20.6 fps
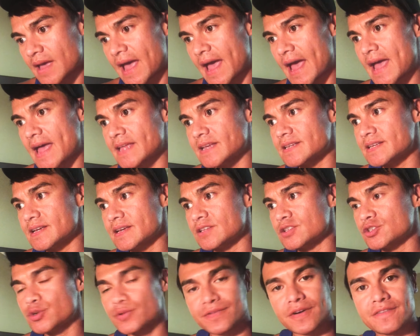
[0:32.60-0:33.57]
and
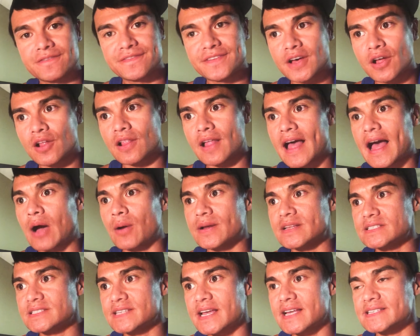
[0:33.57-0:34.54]
to fulfill how
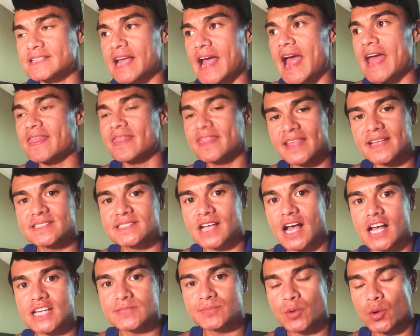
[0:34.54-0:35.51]
it says, and this
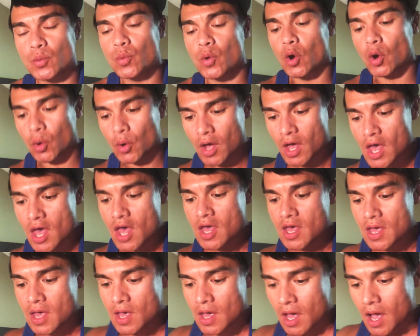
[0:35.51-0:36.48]
gospel will
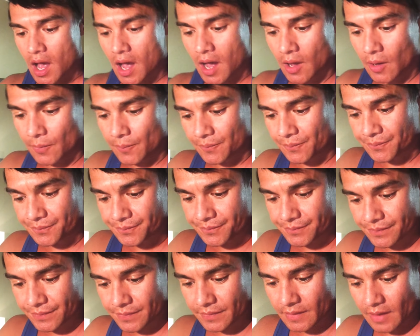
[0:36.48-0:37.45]
um,
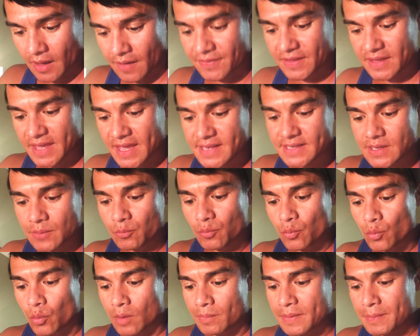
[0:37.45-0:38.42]
of the
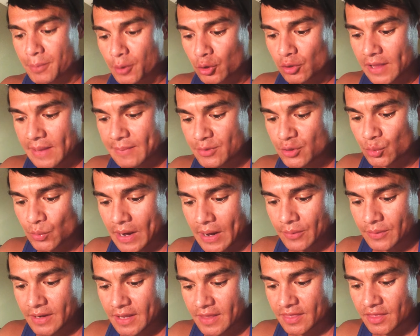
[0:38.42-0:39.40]
kingdom will be proclaimed
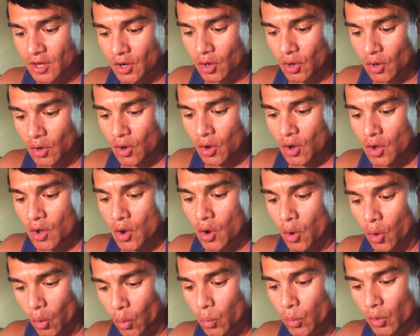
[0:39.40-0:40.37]
throughout the
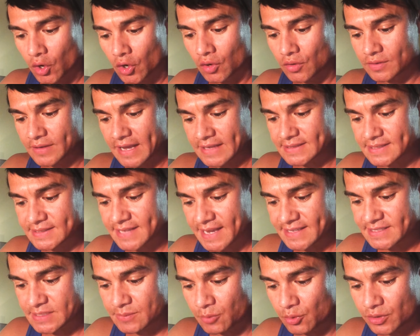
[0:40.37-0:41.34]
whole world as a
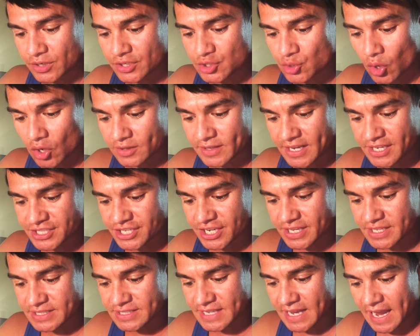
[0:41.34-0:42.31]
testimony to all
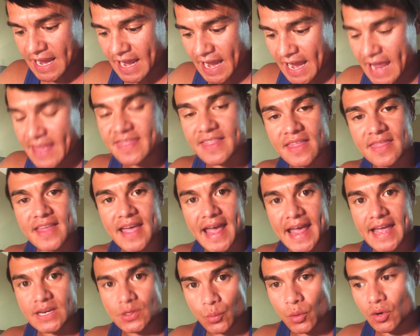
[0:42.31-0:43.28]
nations, and then the
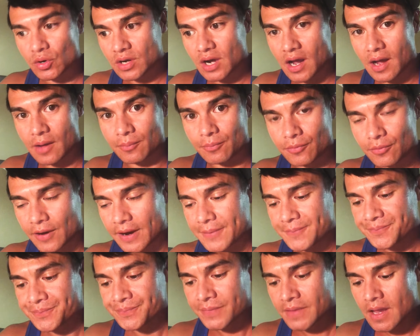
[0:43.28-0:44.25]
end will come,
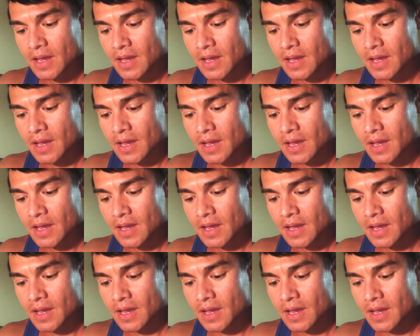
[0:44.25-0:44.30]
right?